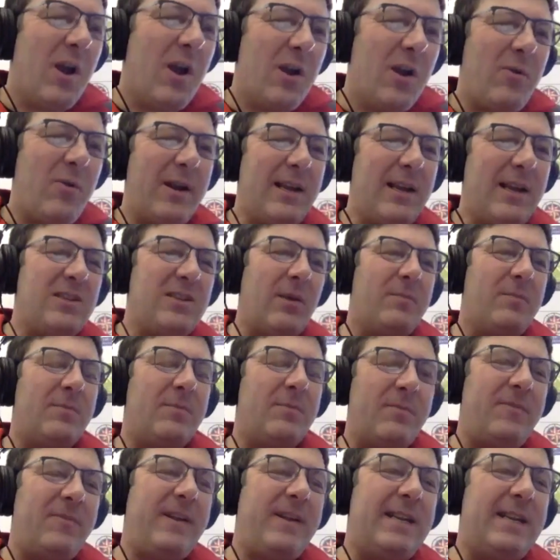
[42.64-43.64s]
quickly, Tom,
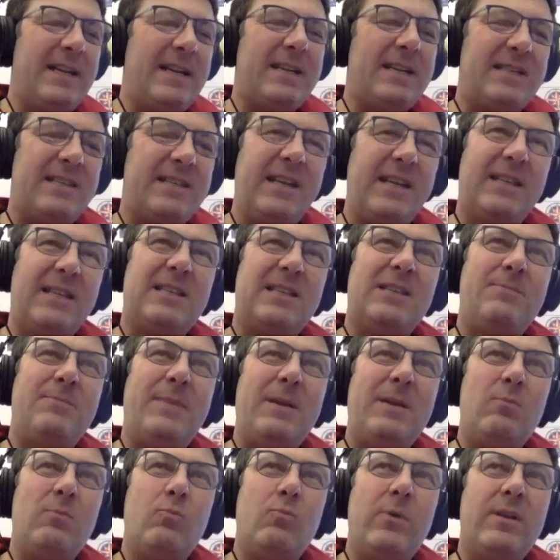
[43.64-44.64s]
Fenix 6 has
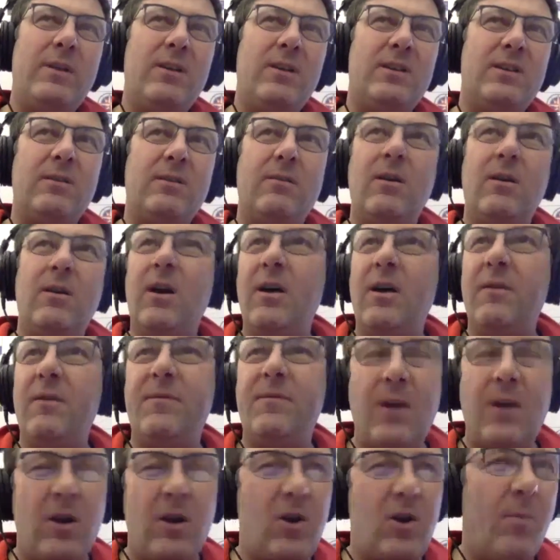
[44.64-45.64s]
been with us
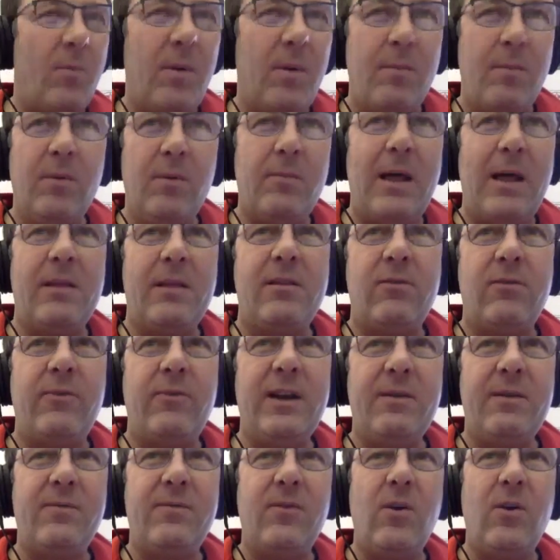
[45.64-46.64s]
a couple of months, well,
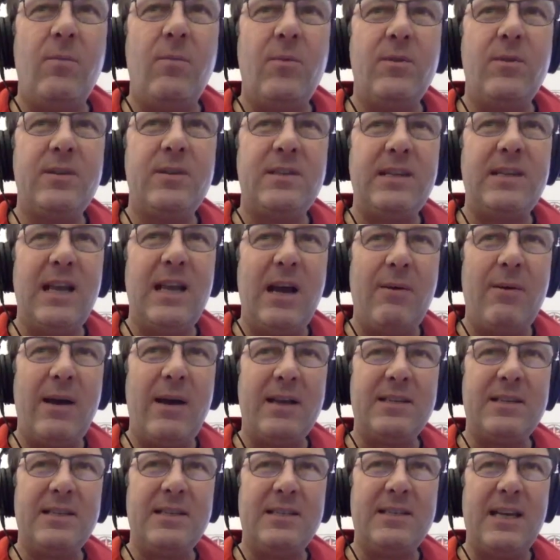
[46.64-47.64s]
3 or 4 months now,
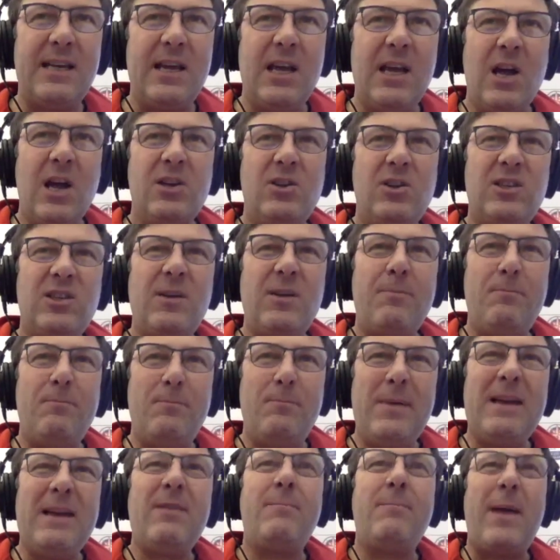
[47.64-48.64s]
hasn't it? Just a
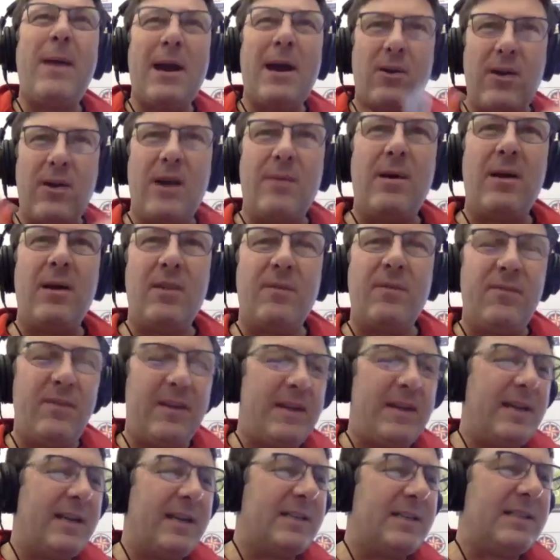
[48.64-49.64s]
bit of background about the
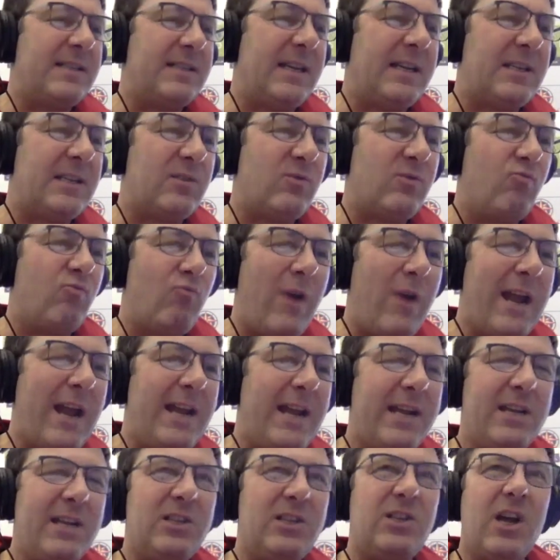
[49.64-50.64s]
Fenix 6
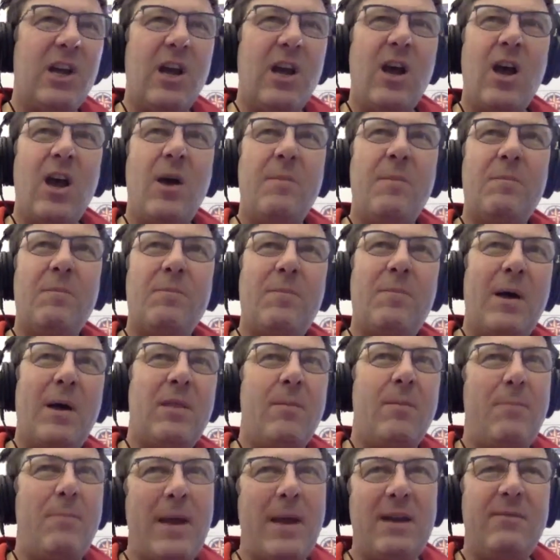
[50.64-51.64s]
range, about
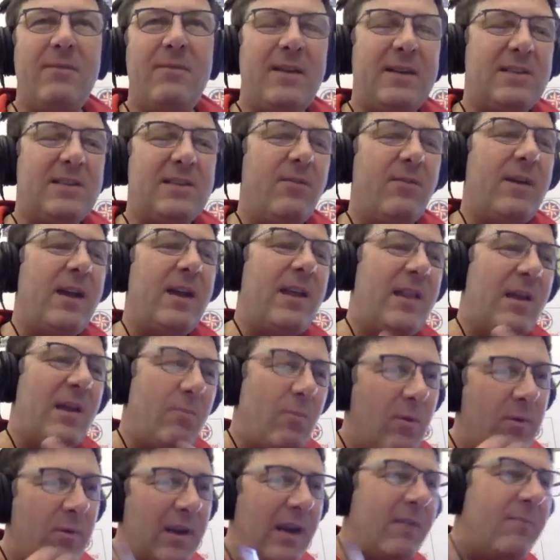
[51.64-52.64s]
the benefits of it, and then
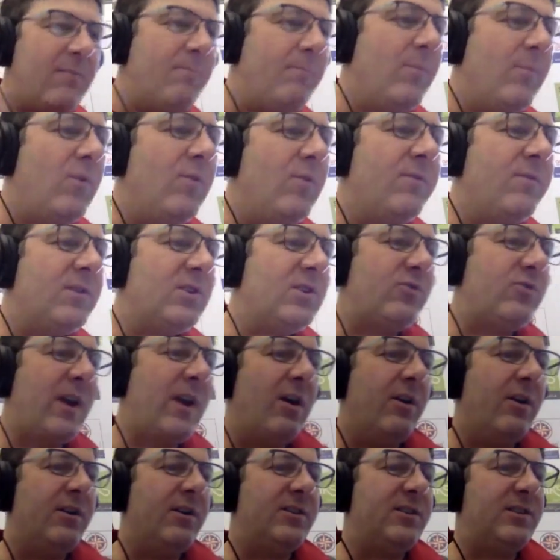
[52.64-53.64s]
we'll kind of move straight
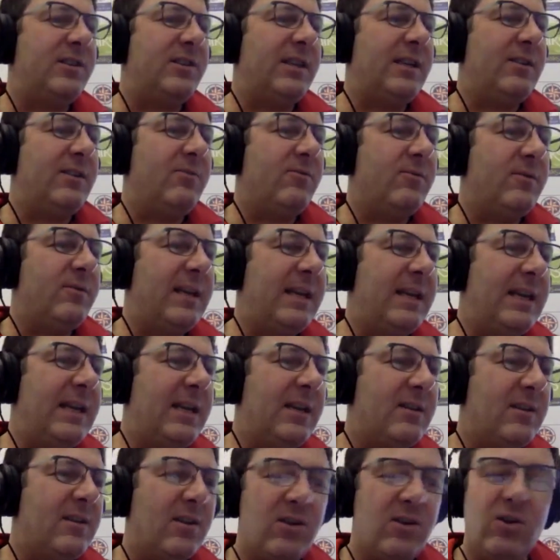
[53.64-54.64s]
on to the
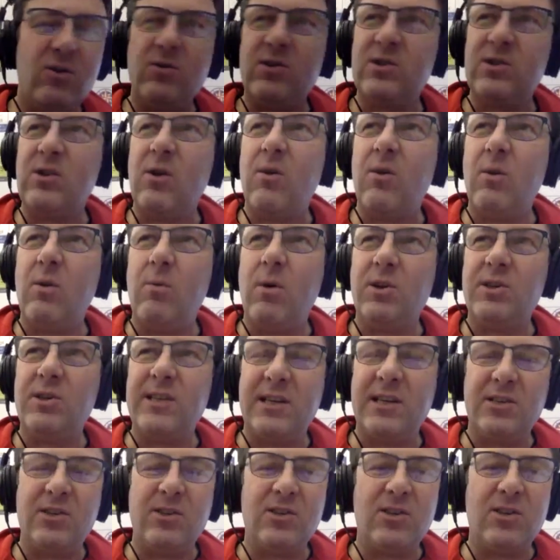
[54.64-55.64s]
new solar watch
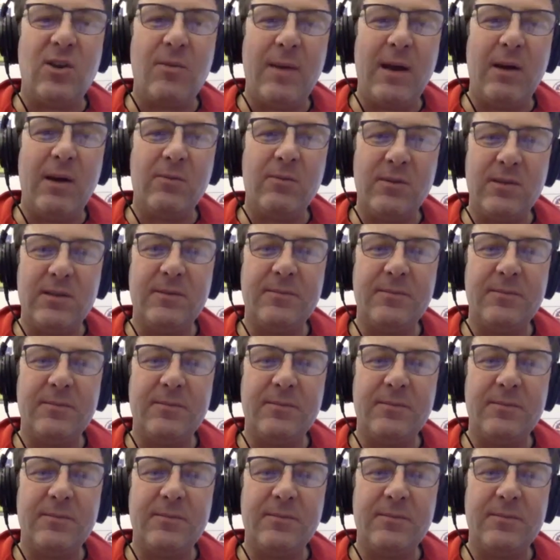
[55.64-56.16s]
that's just come out.